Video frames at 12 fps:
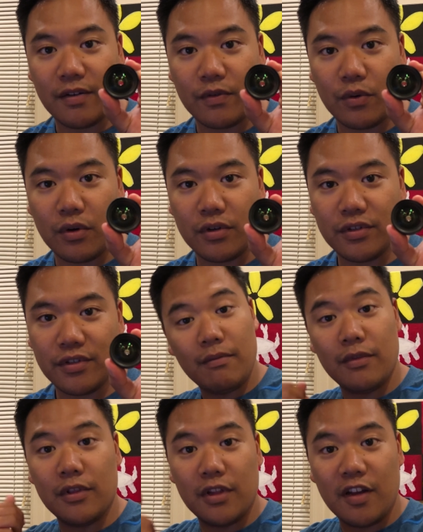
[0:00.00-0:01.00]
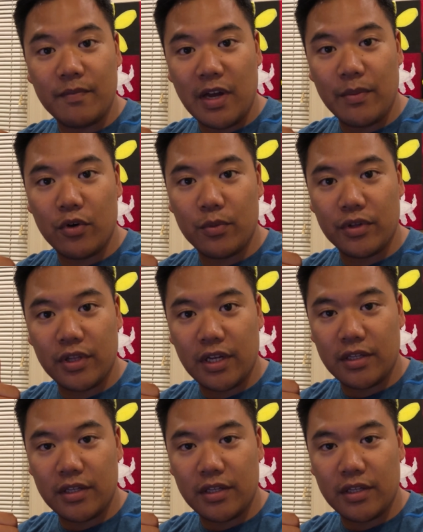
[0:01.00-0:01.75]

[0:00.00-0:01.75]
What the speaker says: of course, love my Moment